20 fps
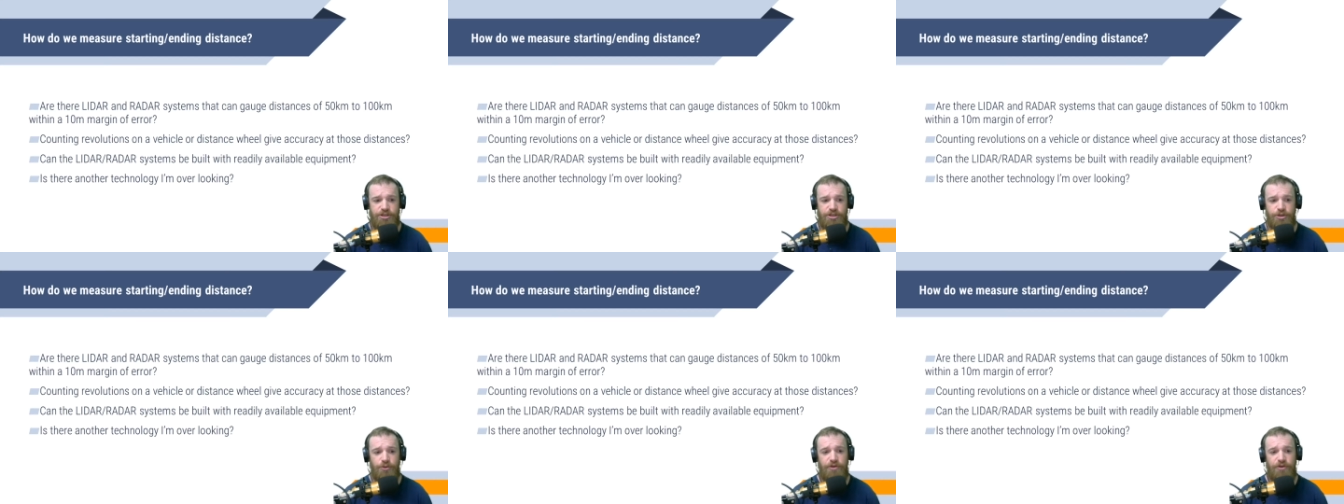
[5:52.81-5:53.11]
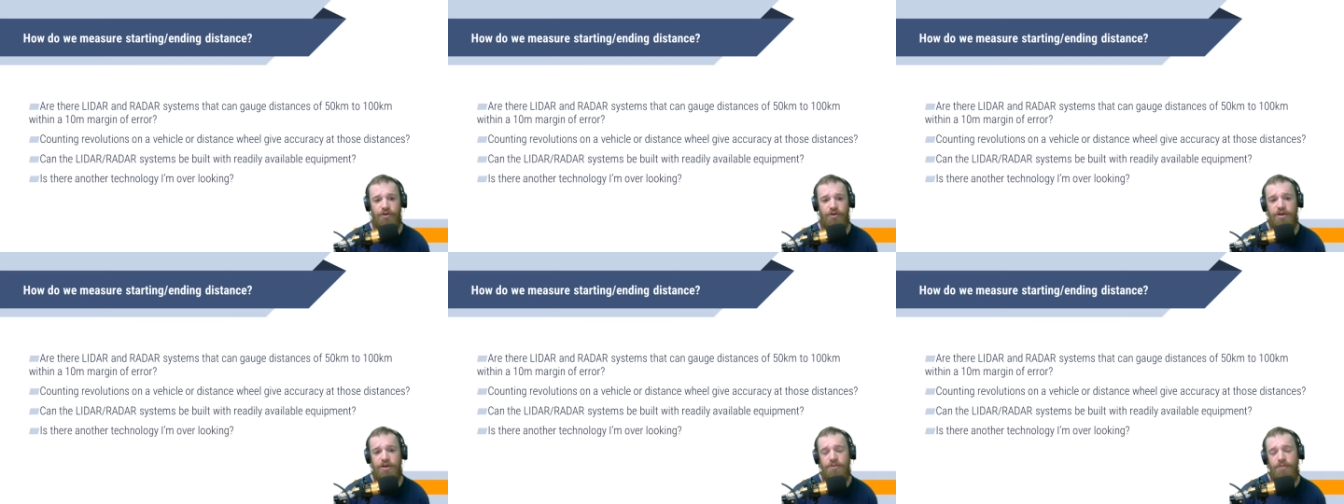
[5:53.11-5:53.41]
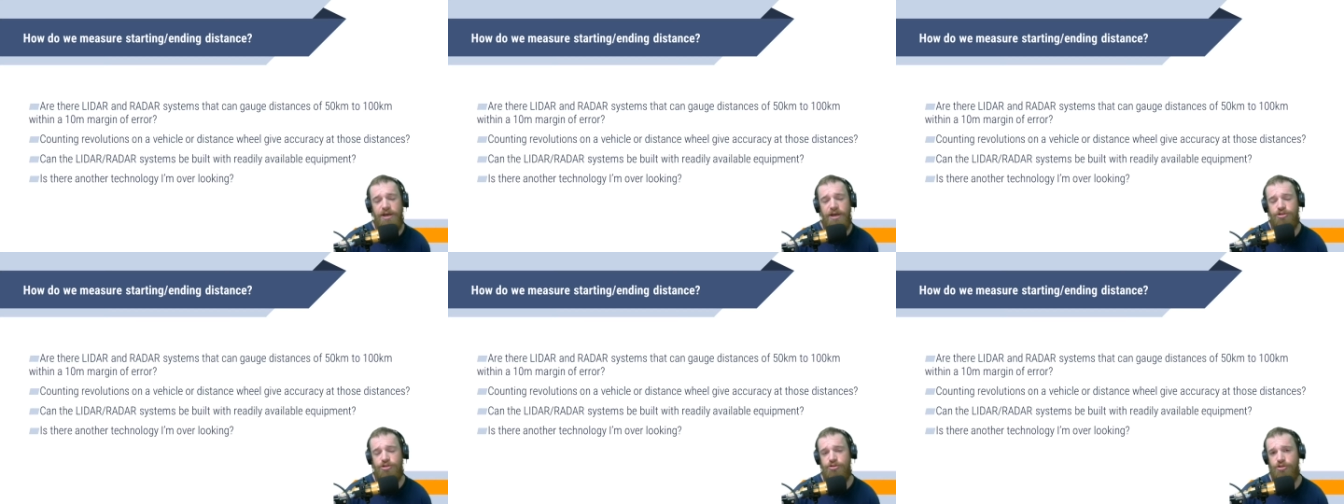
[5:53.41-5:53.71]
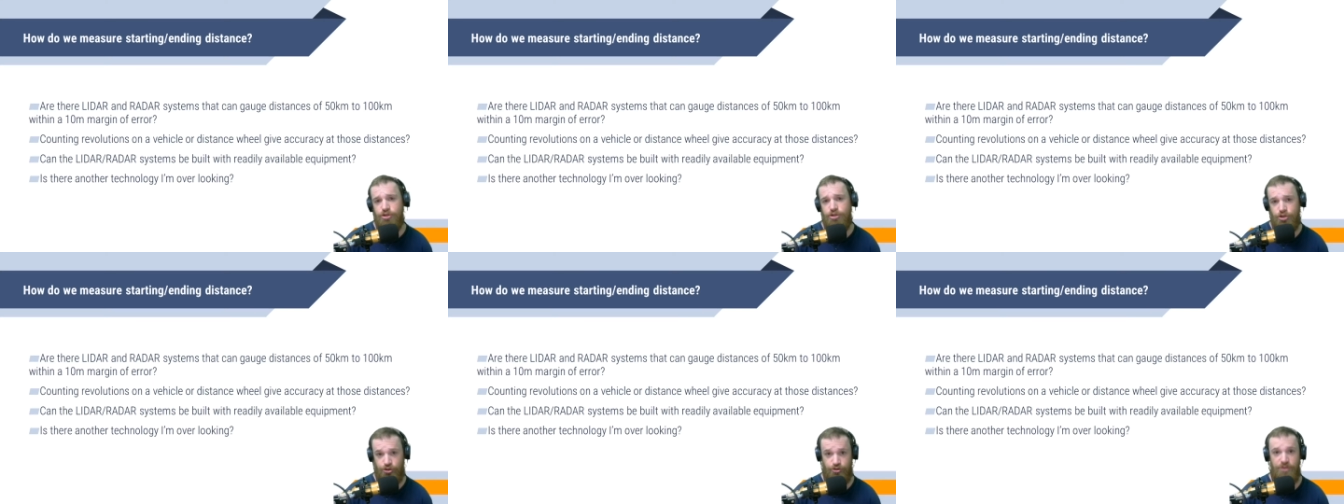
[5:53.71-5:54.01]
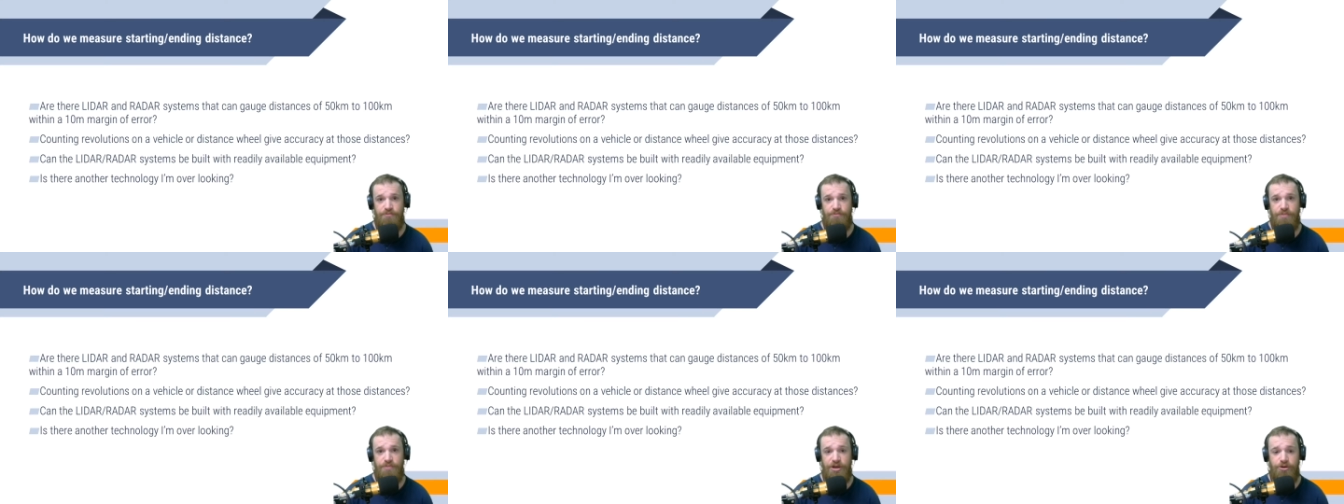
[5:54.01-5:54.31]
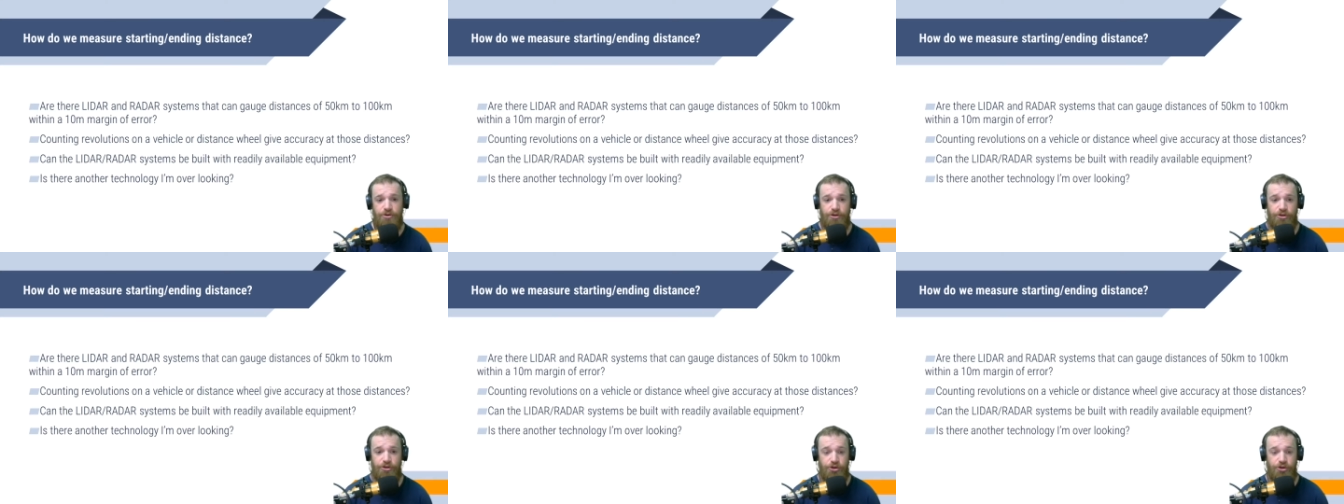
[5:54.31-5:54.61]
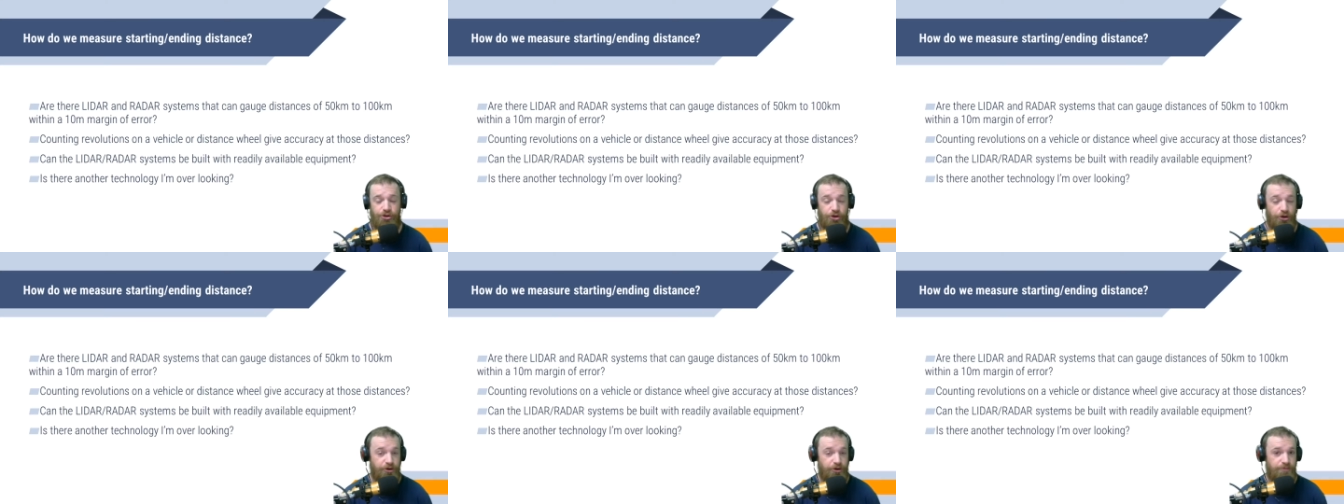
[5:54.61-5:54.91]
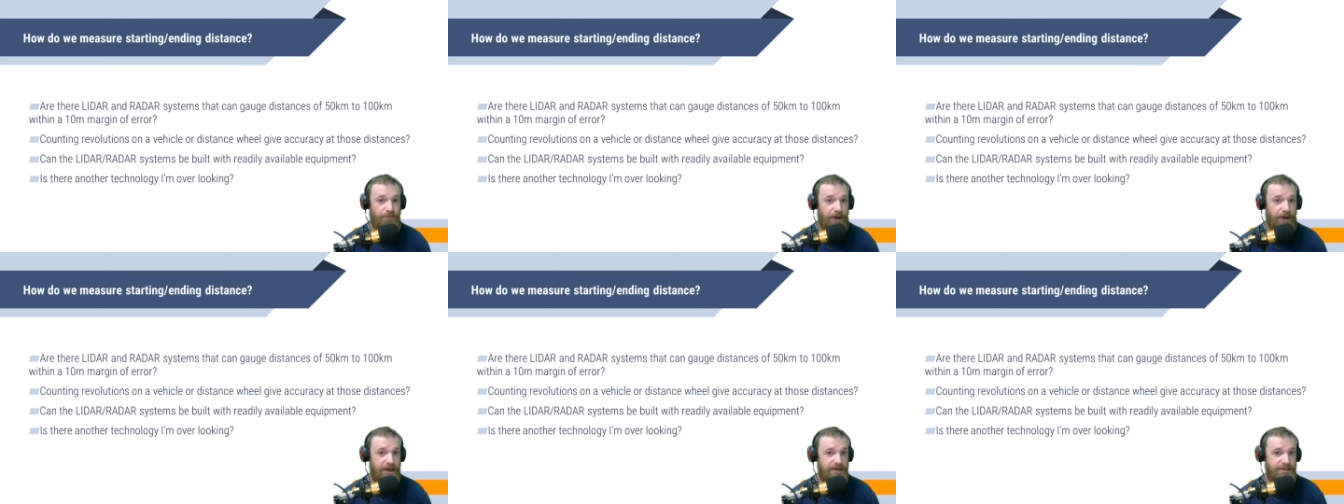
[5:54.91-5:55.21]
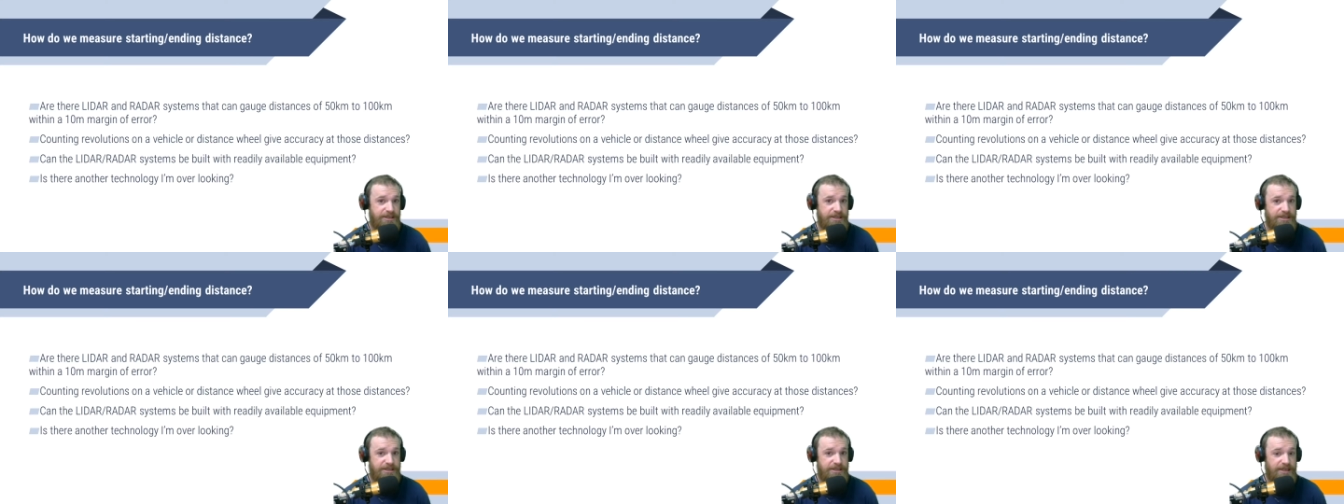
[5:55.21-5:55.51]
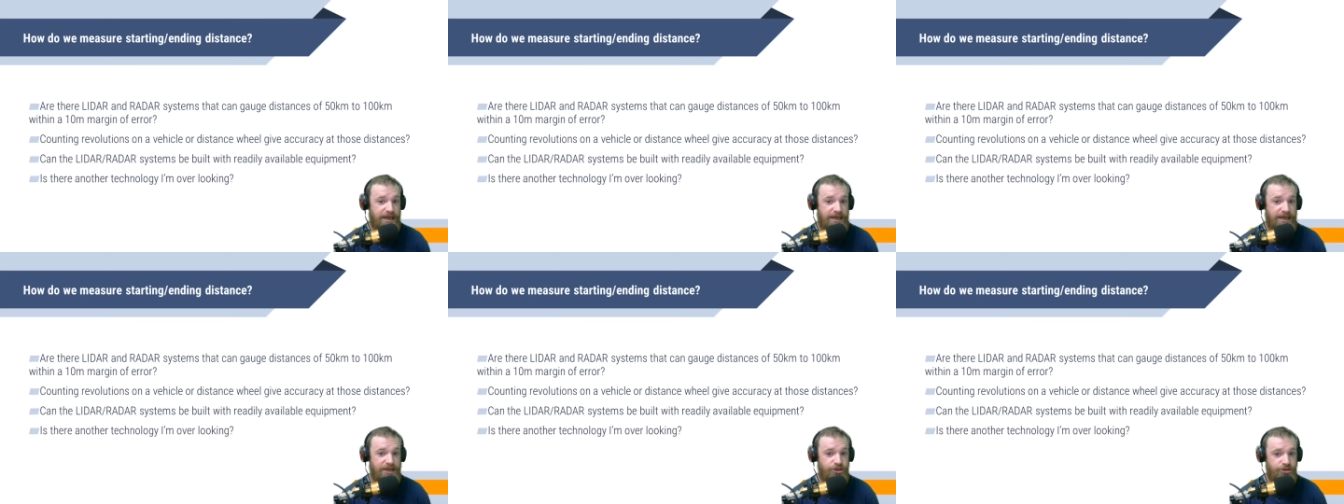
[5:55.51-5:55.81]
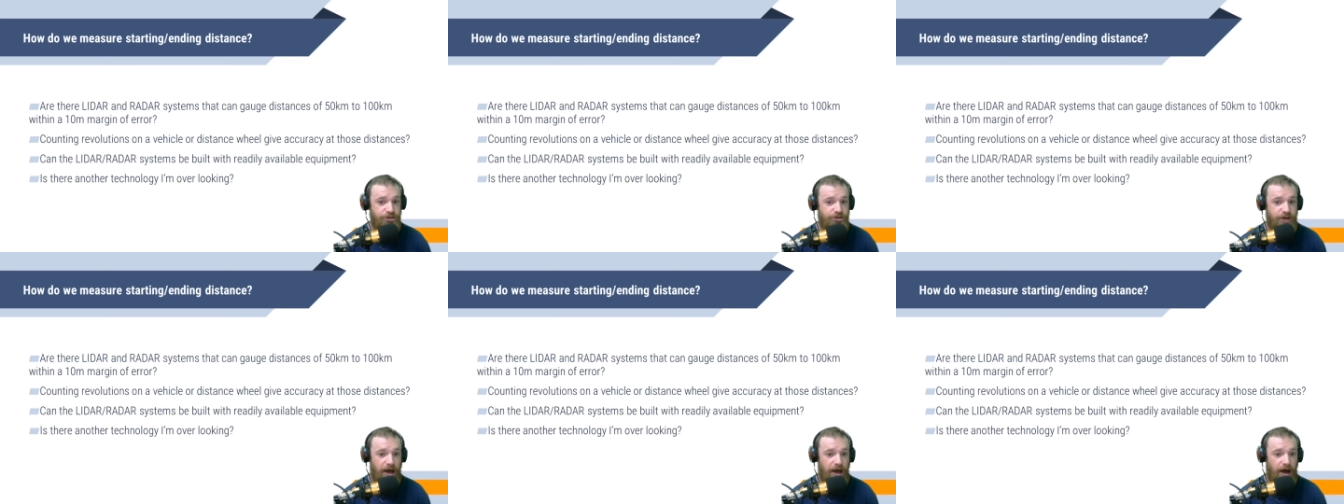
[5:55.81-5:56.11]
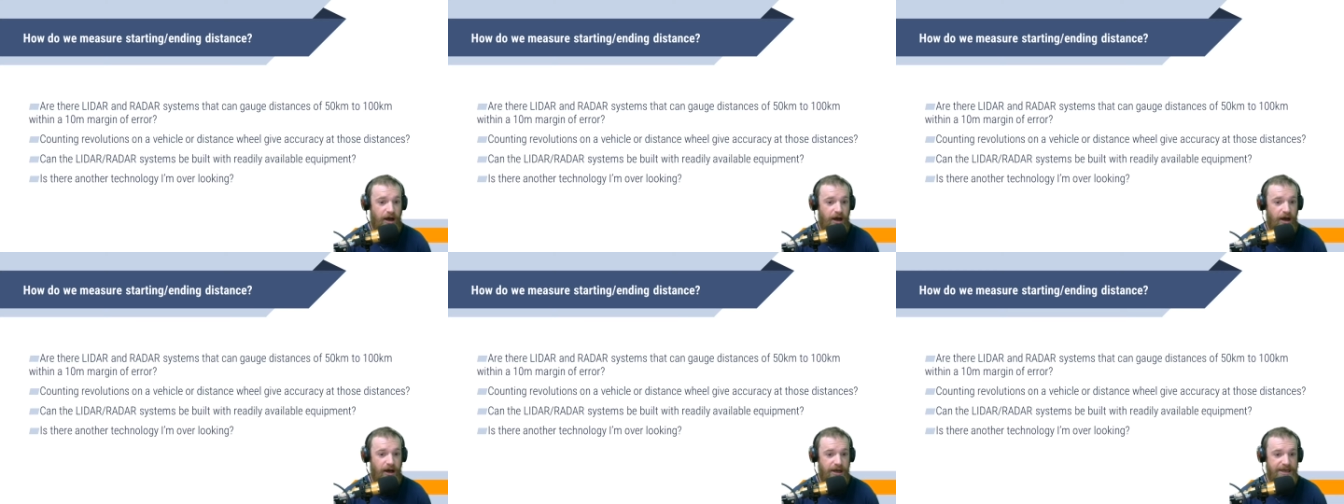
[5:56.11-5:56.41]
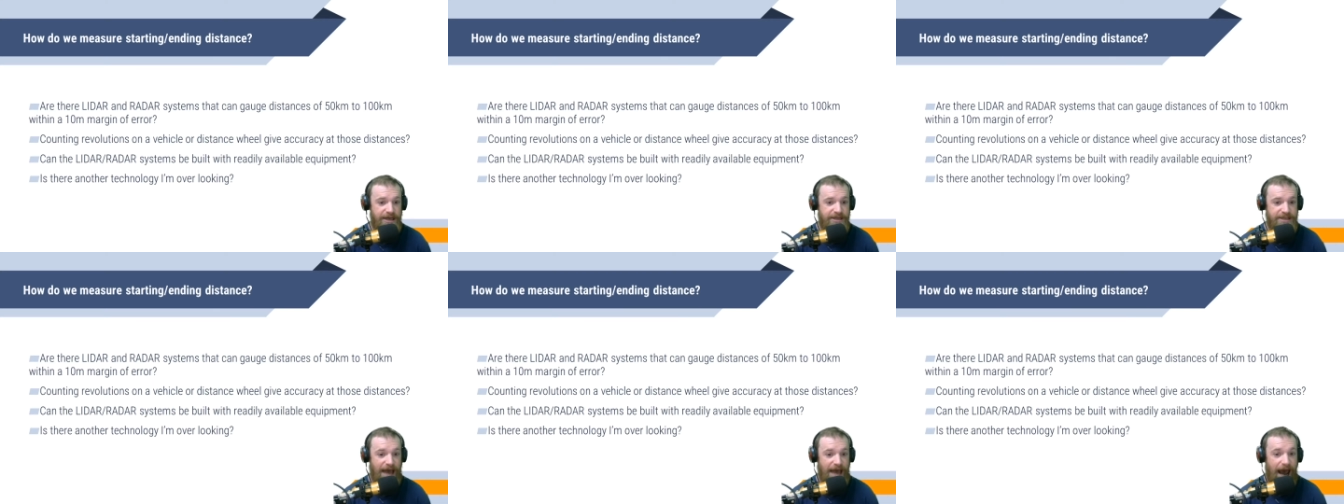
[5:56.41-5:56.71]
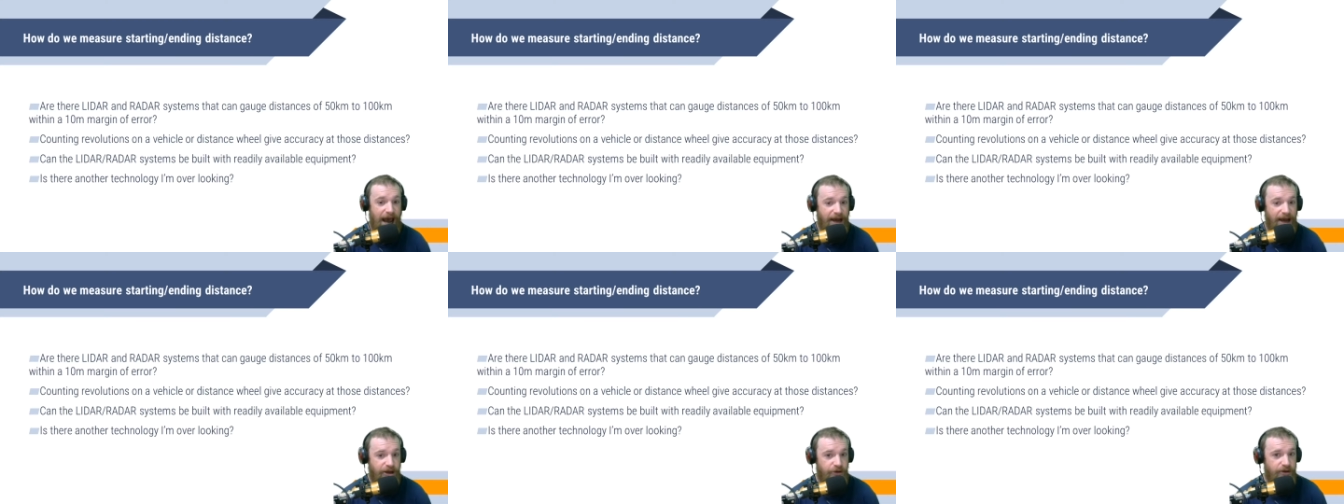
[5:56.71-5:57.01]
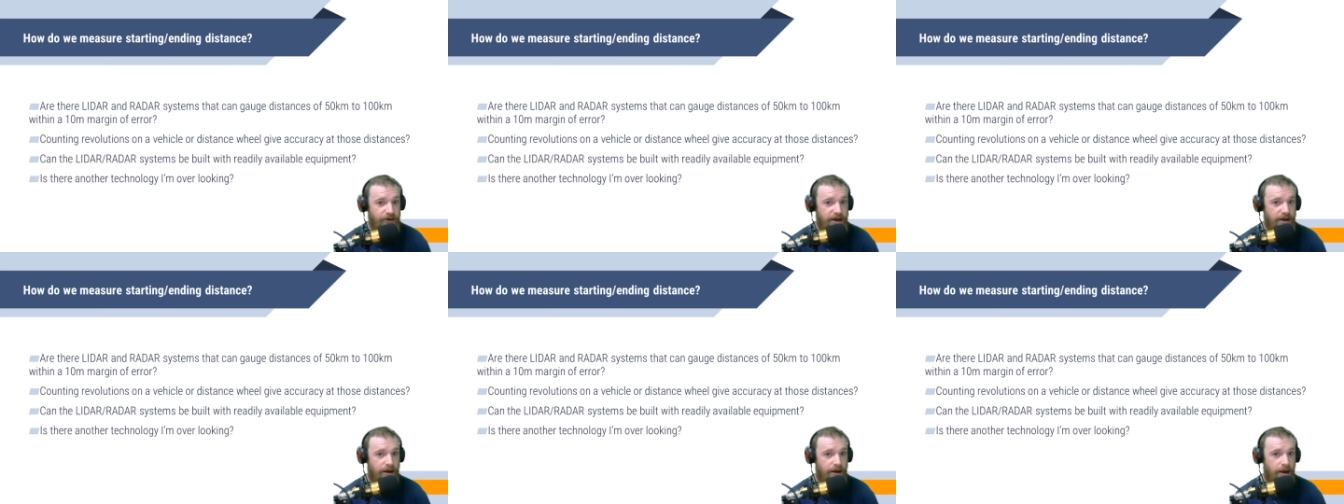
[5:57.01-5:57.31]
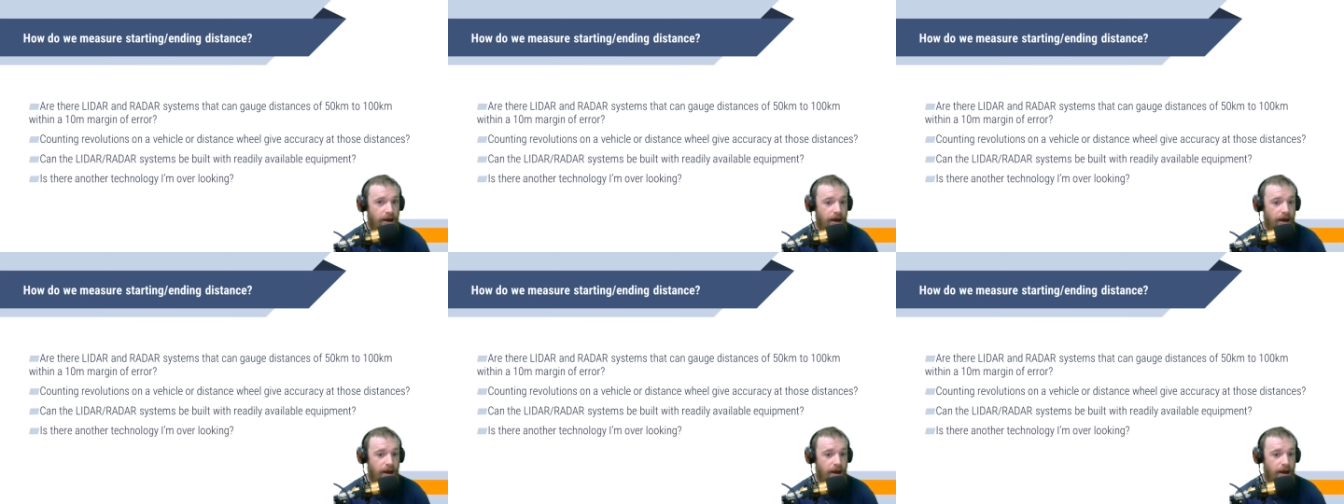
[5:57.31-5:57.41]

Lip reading: So if we can make sure the trip meter on the dirt bikes is accurate,